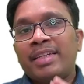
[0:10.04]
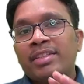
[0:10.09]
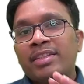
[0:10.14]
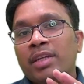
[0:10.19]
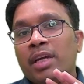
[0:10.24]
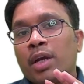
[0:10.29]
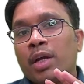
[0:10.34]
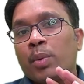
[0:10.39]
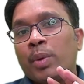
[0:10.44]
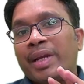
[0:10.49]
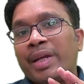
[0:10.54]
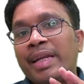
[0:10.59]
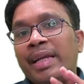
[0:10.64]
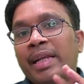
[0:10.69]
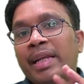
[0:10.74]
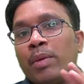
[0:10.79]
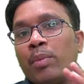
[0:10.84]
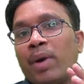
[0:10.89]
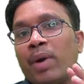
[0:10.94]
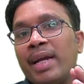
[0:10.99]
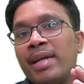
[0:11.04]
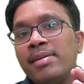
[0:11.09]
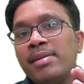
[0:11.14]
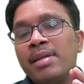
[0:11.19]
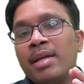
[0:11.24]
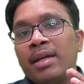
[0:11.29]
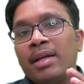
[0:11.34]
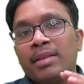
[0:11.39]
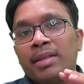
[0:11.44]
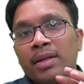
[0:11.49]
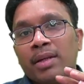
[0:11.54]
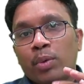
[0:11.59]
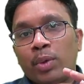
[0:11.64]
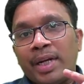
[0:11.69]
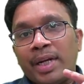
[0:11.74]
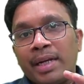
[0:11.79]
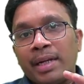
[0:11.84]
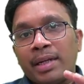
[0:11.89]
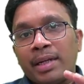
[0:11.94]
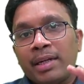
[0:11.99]
us quickly revise the
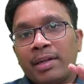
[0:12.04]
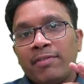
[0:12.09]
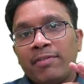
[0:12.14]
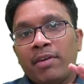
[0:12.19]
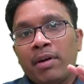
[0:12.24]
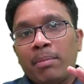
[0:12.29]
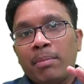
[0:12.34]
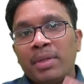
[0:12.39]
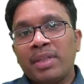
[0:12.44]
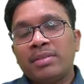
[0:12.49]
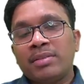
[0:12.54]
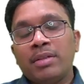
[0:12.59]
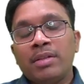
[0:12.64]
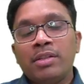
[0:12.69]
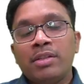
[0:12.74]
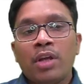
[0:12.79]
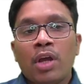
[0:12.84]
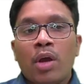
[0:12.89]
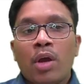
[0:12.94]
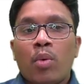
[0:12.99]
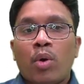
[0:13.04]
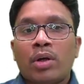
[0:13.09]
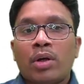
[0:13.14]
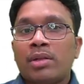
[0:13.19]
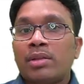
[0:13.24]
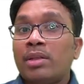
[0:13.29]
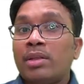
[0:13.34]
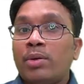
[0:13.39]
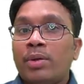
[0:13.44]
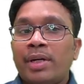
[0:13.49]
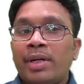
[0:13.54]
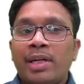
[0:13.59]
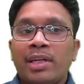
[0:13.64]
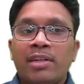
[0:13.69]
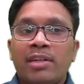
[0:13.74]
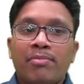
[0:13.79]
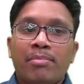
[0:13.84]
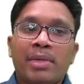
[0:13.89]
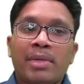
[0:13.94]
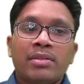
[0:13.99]
rotator cuff muscles. What are the rotator
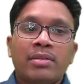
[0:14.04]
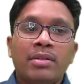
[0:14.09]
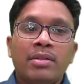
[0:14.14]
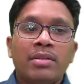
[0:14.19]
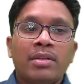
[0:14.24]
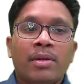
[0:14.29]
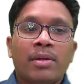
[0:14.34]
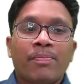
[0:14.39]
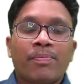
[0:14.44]
cuff muscles?